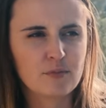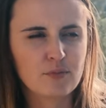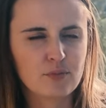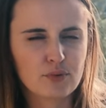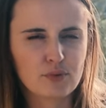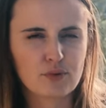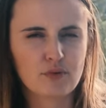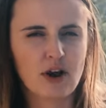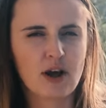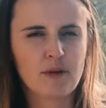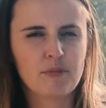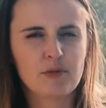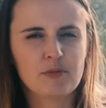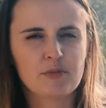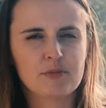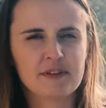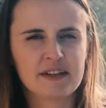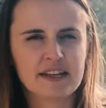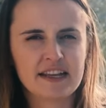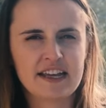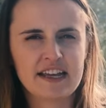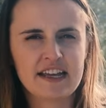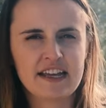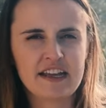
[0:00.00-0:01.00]

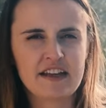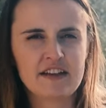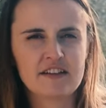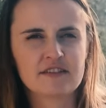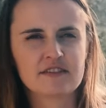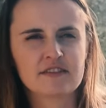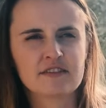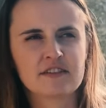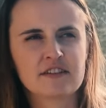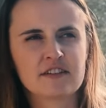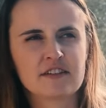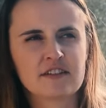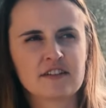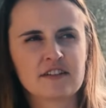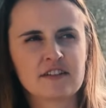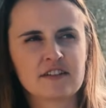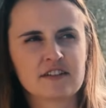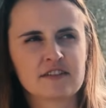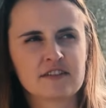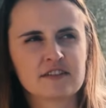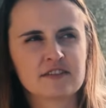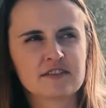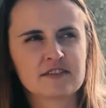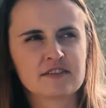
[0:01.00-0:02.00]
probably
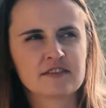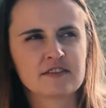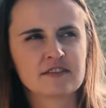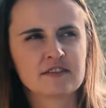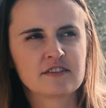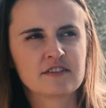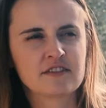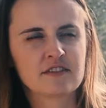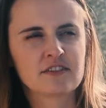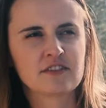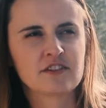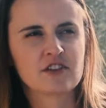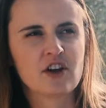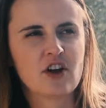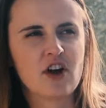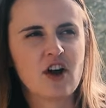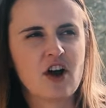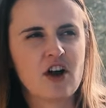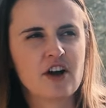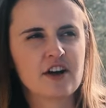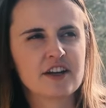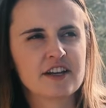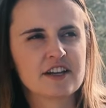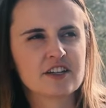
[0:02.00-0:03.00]
the
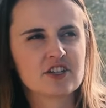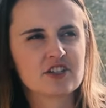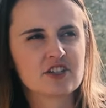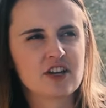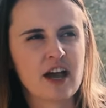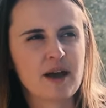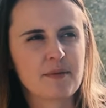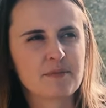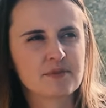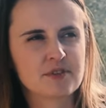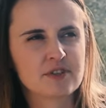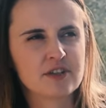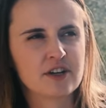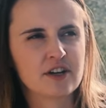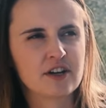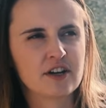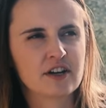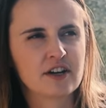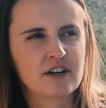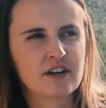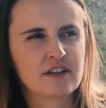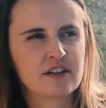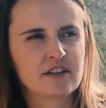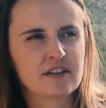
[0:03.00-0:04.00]
hardest
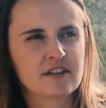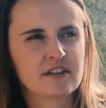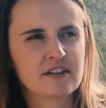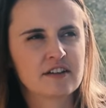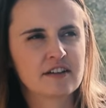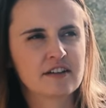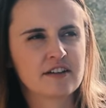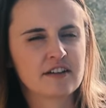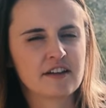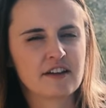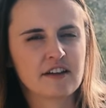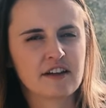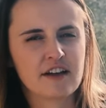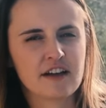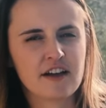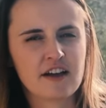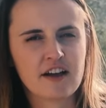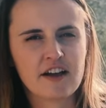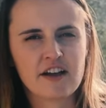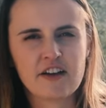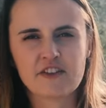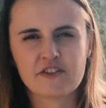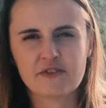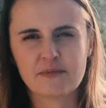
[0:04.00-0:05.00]
chapter
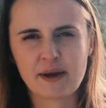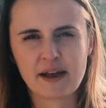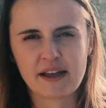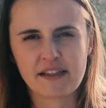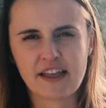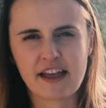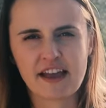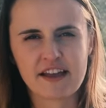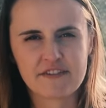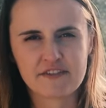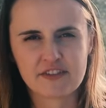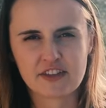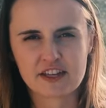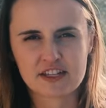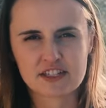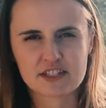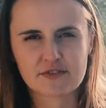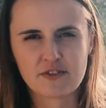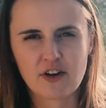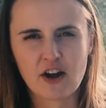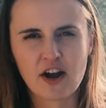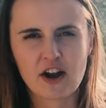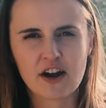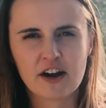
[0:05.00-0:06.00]
of my life thus
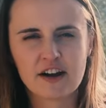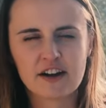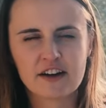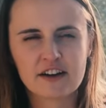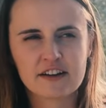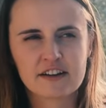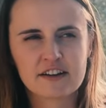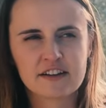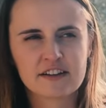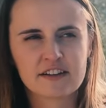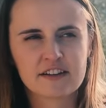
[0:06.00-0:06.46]
far